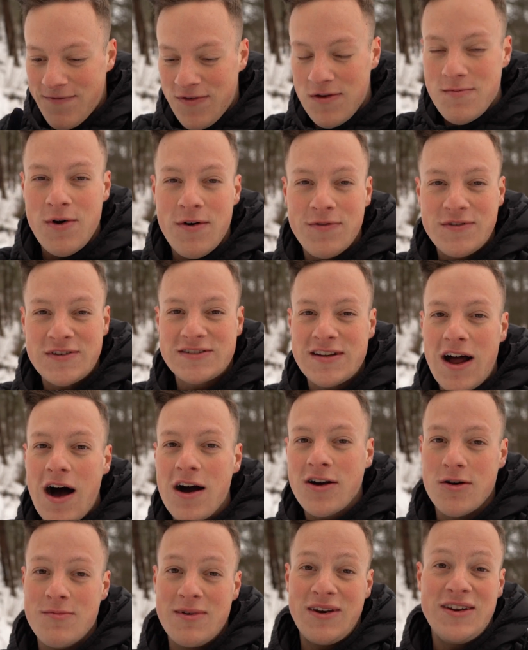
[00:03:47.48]
If you move to
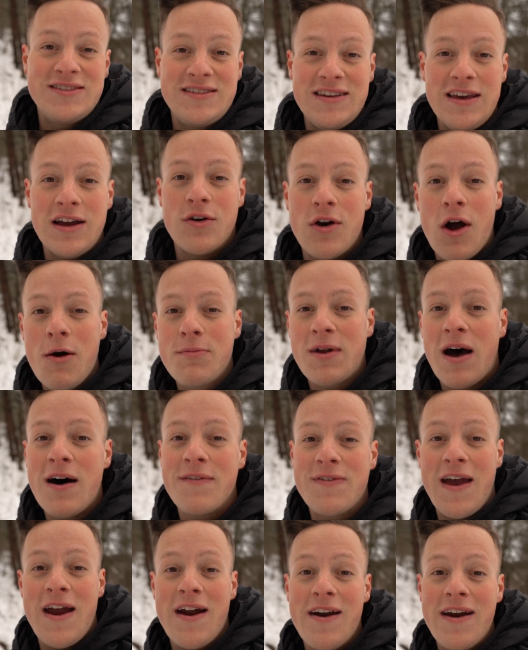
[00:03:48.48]
Stockholm and you see a roped
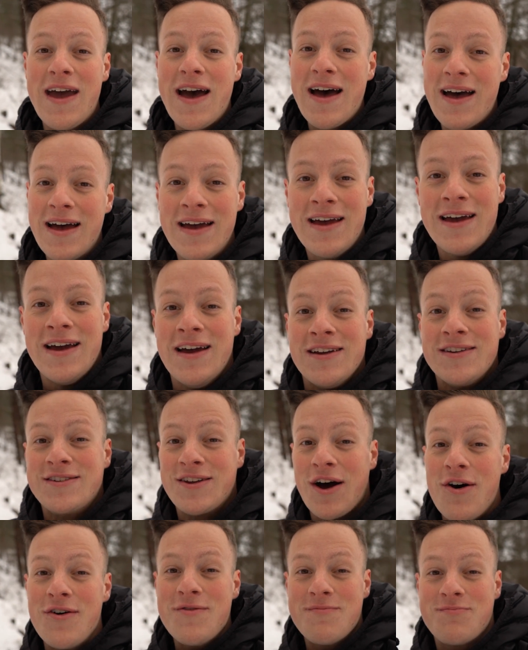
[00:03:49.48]
off area,
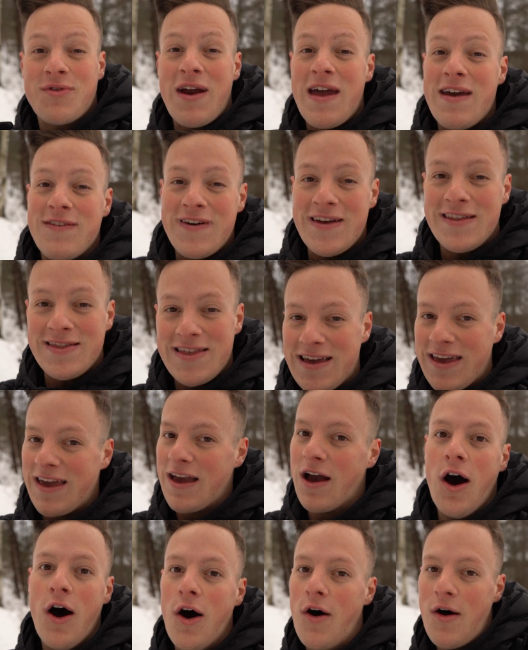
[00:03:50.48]
don't brave it
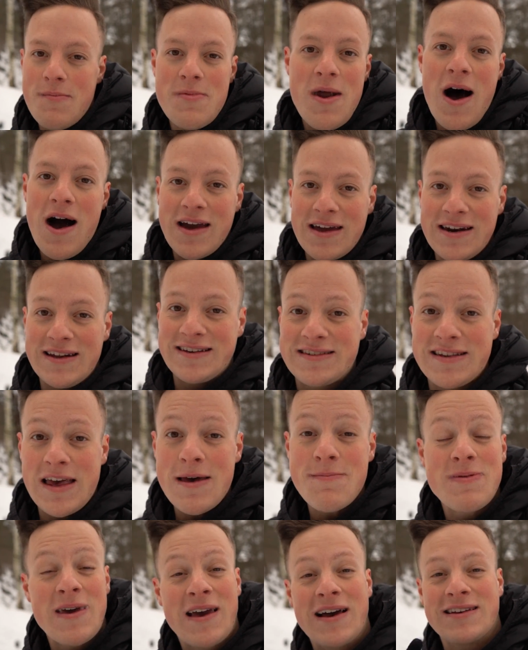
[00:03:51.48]
thinking, "Oh, I'm not gonna
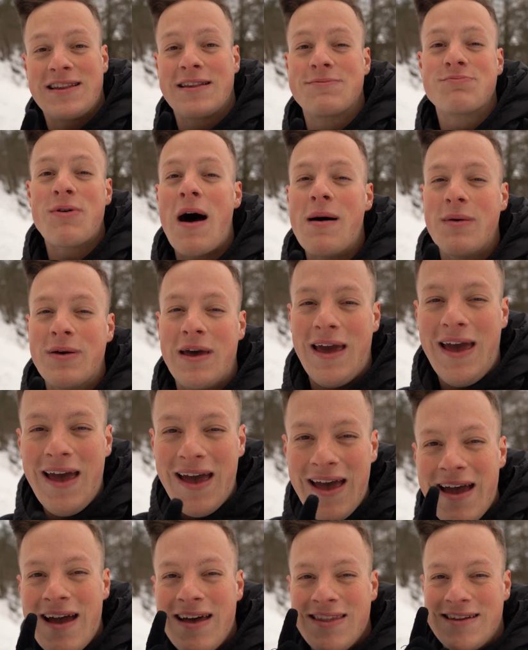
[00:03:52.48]
slip," because it's probably,
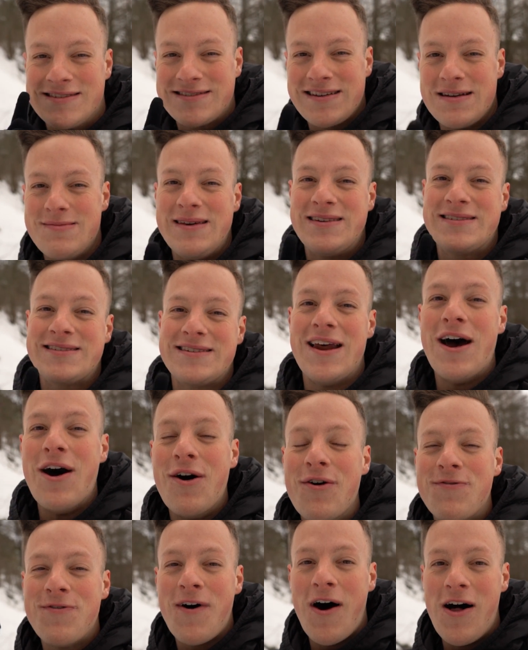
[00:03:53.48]
there's gonna be
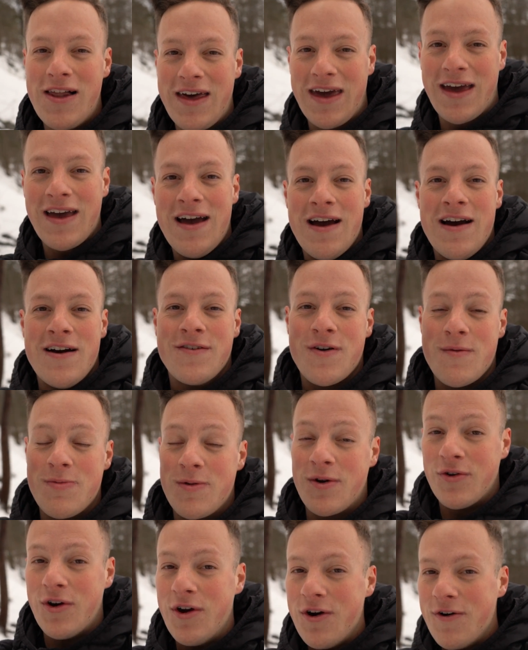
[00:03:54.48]
snow falling from
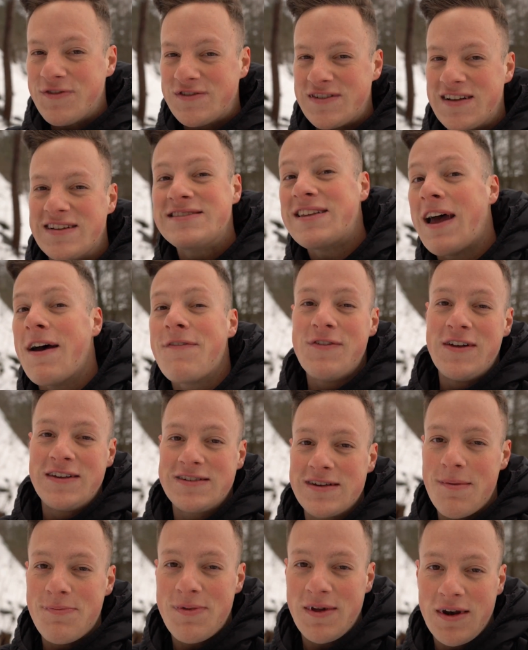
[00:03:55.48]
the roofs. That's definitely
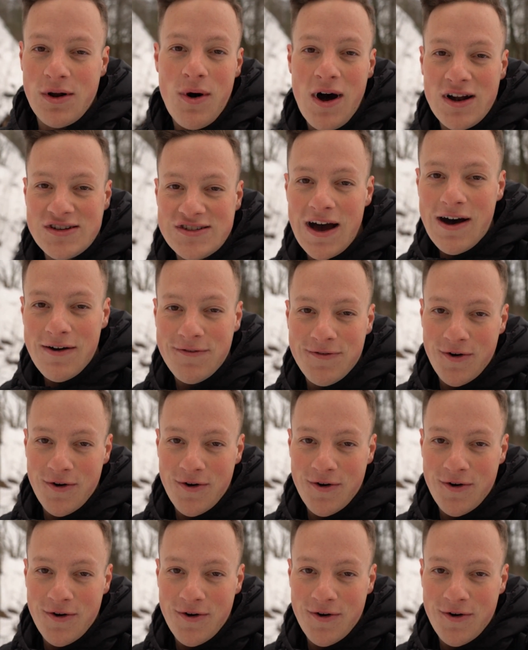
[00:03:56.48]
something to watch out